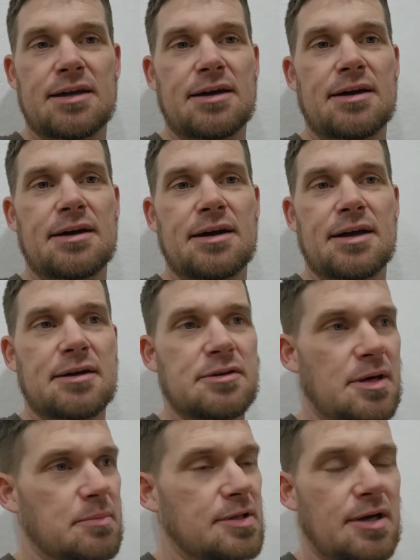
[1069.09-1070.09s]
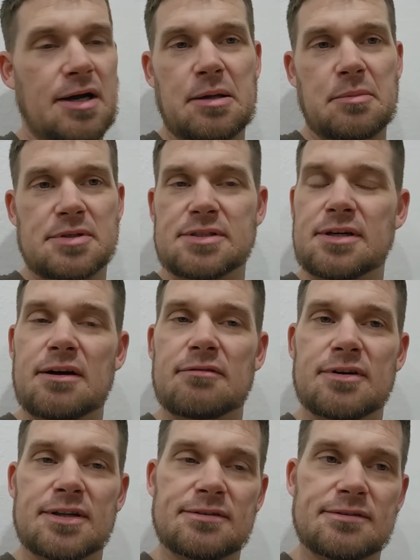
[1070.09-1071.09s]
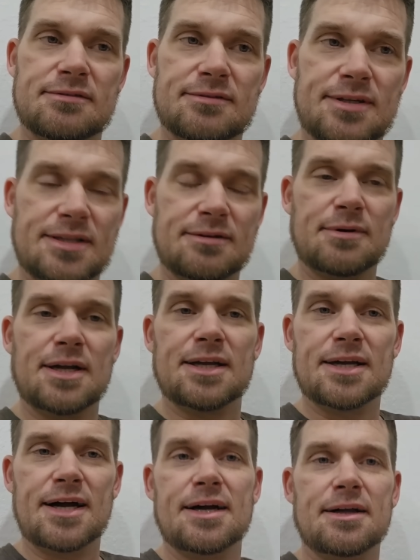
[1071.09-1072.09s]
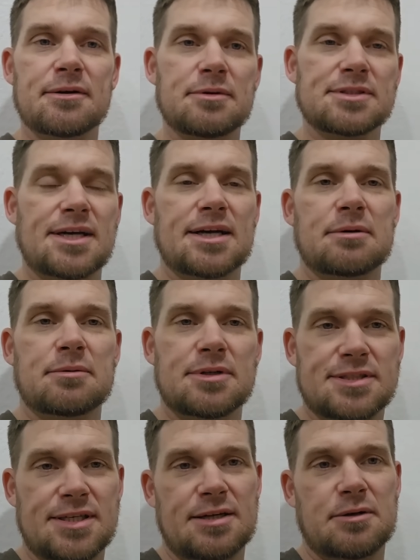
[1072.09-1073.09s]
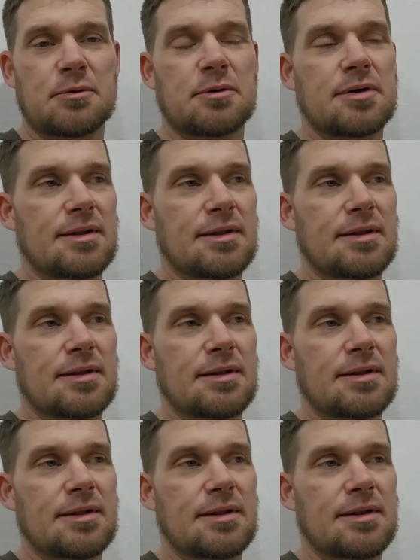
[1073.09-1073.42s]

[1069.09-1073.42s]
Uh, I could drop the documents off at, at the right guy. I know exactly where it's got to go.